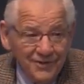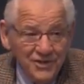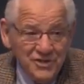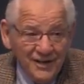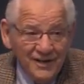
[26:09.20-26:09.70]

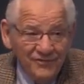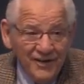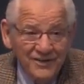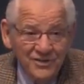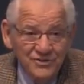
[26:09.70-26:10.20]
Could you live
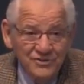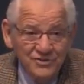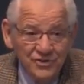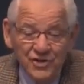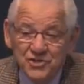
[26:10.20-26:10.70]
like you
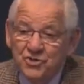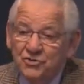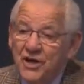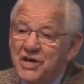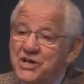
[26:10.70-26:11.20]
used to? Could
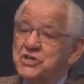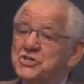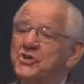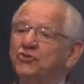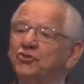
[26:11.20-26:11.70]
you,
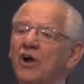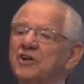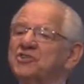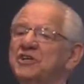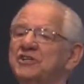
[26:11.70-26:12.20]
could you
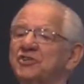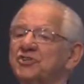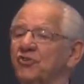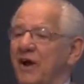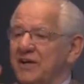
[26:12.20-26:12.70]
trust
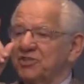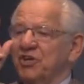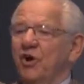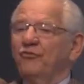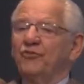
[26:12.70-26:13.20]
Jesus Christ
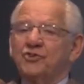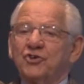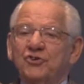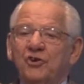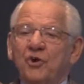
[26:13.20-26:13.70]
and know for
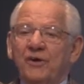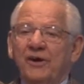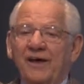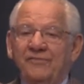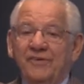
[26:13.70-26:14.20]
sure you're going
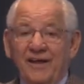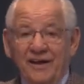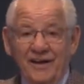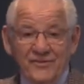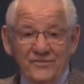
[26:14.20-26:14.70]
to heaven
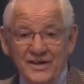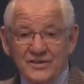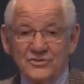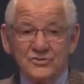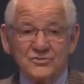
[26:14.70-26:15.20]
and live
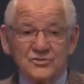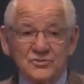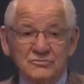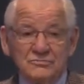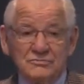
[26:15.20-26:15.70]
like you used
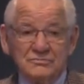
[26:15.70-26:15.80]
to?